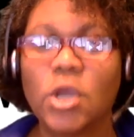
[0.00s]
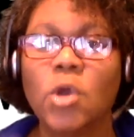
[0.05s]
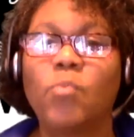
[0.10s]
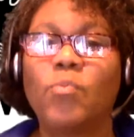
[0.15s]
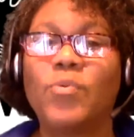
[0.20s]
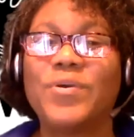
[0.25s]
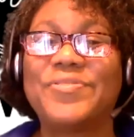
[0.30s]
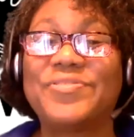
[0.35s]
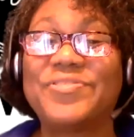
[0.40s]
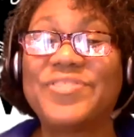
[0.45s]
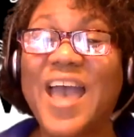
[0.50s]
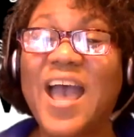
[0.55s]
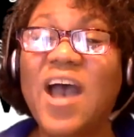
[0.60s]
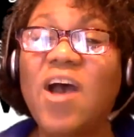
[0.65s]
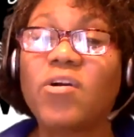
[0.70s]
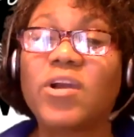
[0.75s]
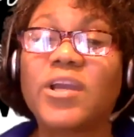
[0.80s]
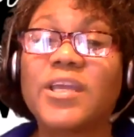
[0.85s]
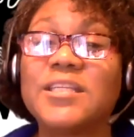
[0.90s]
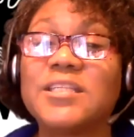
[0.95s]

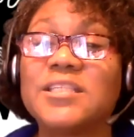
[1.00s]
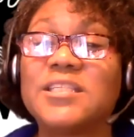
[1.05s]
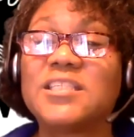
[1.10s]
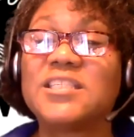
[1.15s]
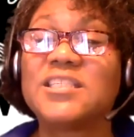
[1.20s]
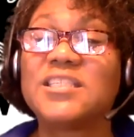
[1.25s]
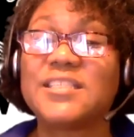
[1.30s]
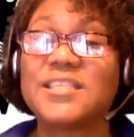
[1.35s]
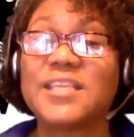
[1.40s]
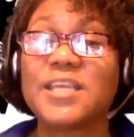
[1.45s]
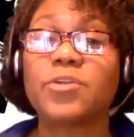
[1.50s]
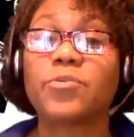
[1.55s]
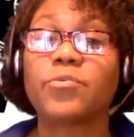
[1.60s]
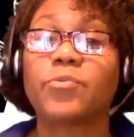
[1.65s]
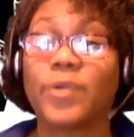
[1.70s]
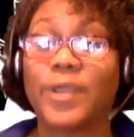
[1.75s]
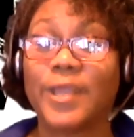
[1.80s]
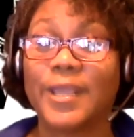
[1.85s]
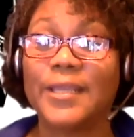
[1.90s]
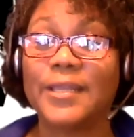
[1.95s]
without
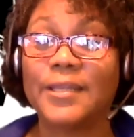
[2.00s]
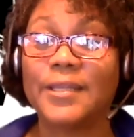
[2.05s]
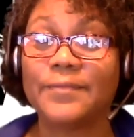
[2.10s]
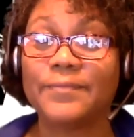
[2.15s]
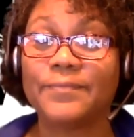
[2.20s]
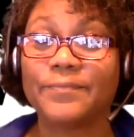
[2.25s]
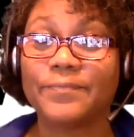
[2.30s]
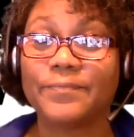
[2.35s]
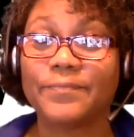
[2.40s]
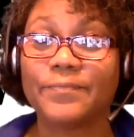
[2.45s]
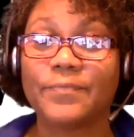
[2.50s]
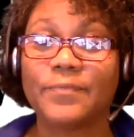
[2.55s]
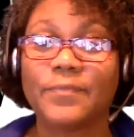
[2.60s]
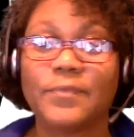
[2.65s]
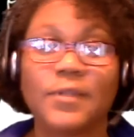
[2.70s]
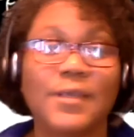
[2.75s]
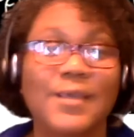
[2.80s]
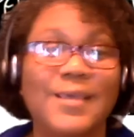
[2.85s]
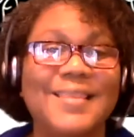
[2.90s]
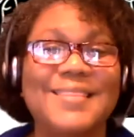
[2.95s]
considering
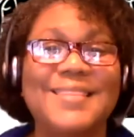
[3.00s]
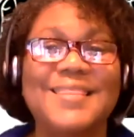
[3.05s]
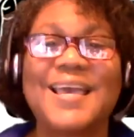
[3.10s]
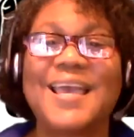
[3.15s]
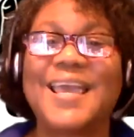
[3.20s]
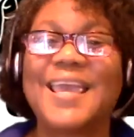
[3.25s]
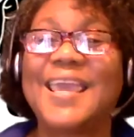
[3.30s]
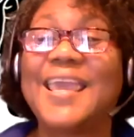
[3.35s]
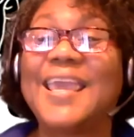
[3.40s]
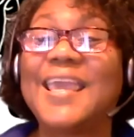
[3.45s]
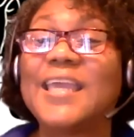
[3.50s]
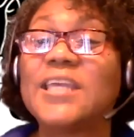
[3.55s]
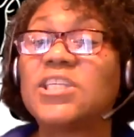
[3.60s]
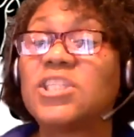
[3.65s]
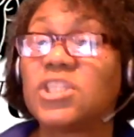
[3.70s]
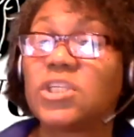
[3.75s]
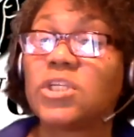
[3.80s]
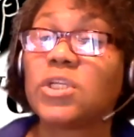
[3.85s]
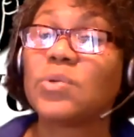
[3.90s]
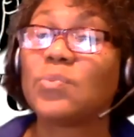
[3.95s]
the
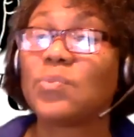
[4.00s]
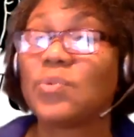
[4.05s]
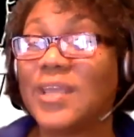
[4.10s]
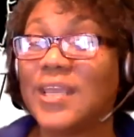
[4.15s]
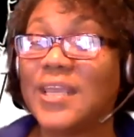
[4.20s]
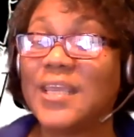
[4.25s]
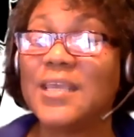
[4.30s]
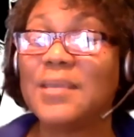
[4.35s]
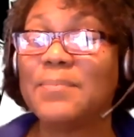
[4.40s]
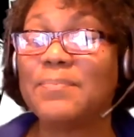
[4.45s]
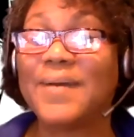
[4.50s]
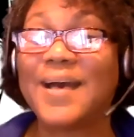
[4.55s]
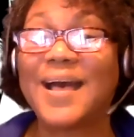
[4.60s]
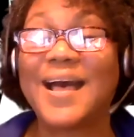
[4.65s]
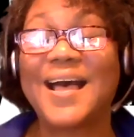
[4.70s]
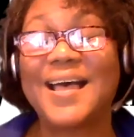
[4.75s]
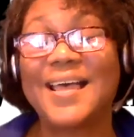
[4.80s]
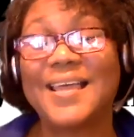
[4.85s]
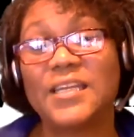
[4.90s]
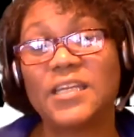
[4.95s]
history
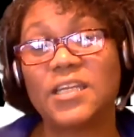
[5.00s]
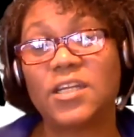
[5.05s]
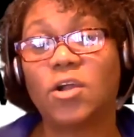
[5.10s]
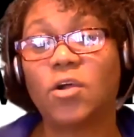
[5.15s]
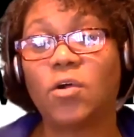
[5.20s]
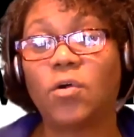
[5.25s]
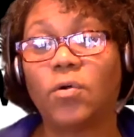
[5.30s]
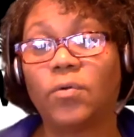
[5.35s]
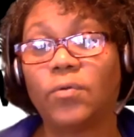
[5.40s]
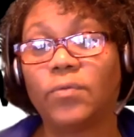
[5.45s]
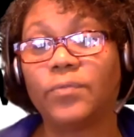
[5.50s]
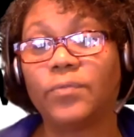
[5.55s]
behind it all.